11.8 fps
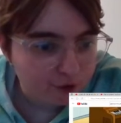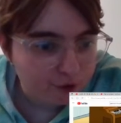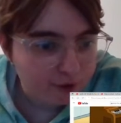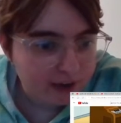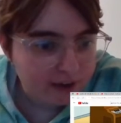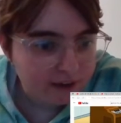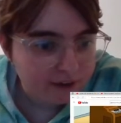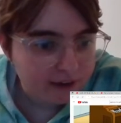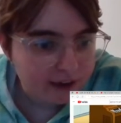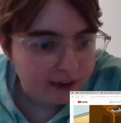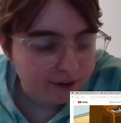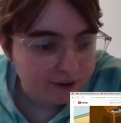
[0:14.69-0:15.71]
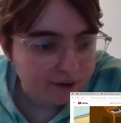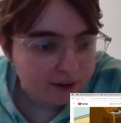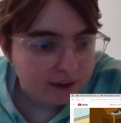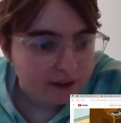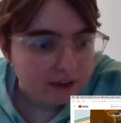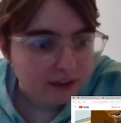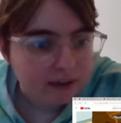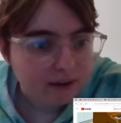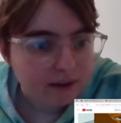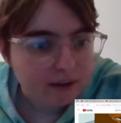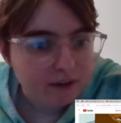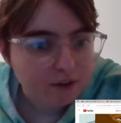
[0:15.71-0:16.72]
Creatinator,
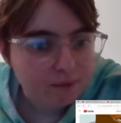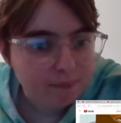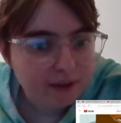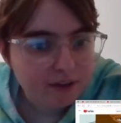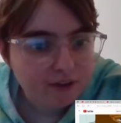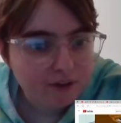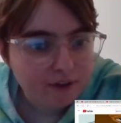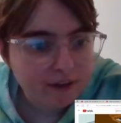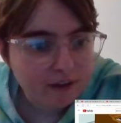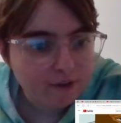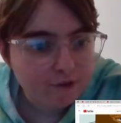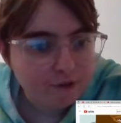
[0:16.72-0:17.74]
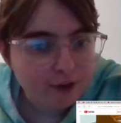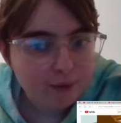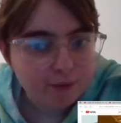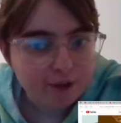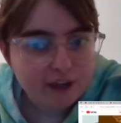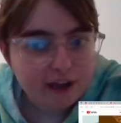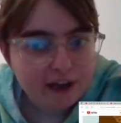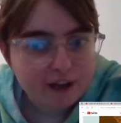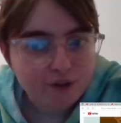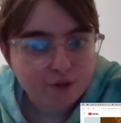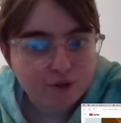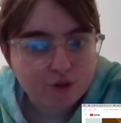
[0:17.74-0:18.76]
and it's basically a Family Guy
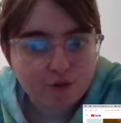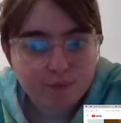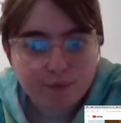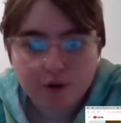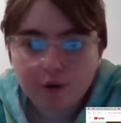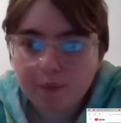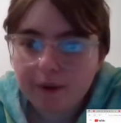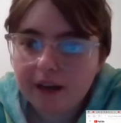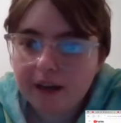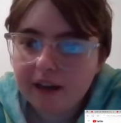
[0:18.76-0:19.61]
YouTube poop,